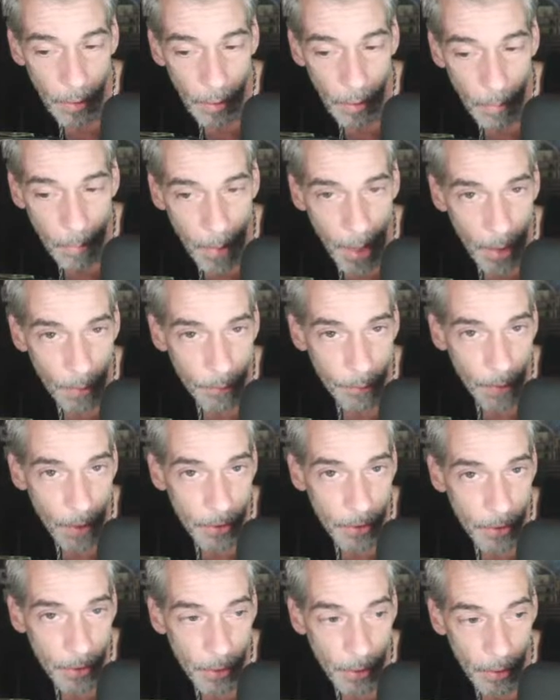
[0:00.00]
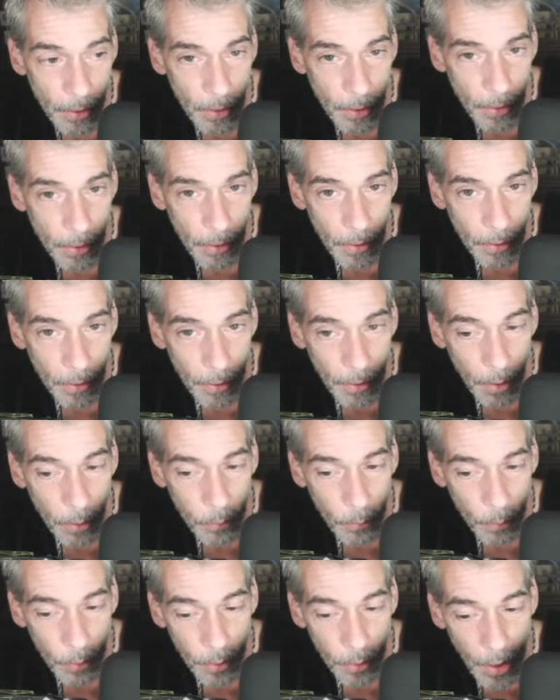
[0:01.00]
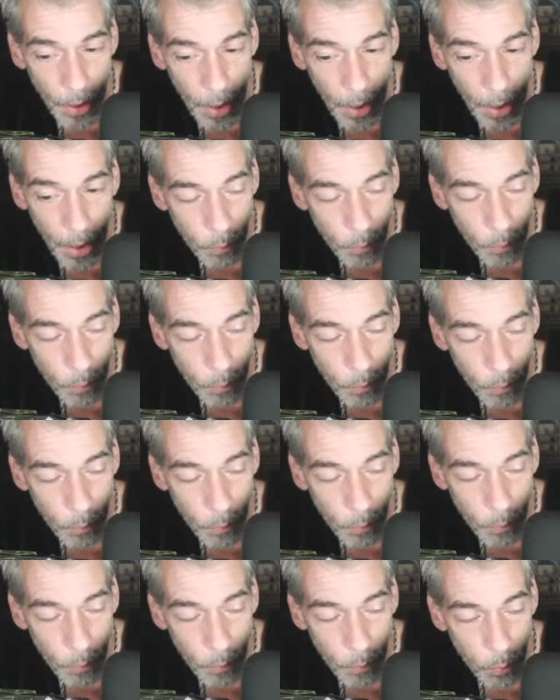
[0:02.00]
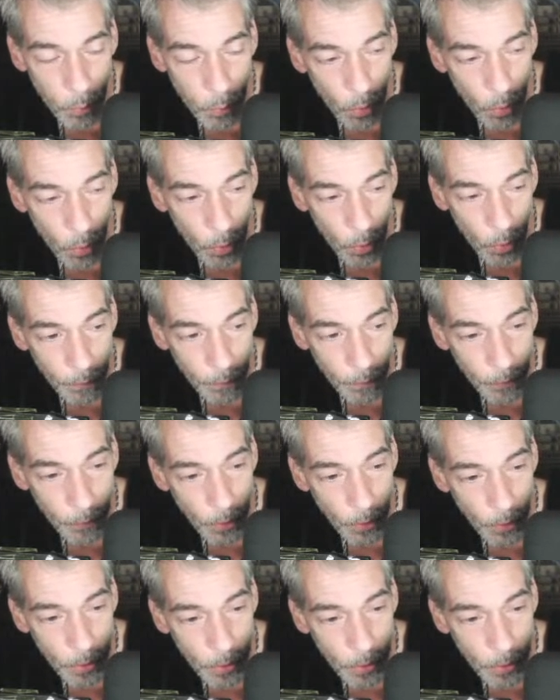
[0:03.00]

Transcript: manifest through the idea of worldviews, the assumptions,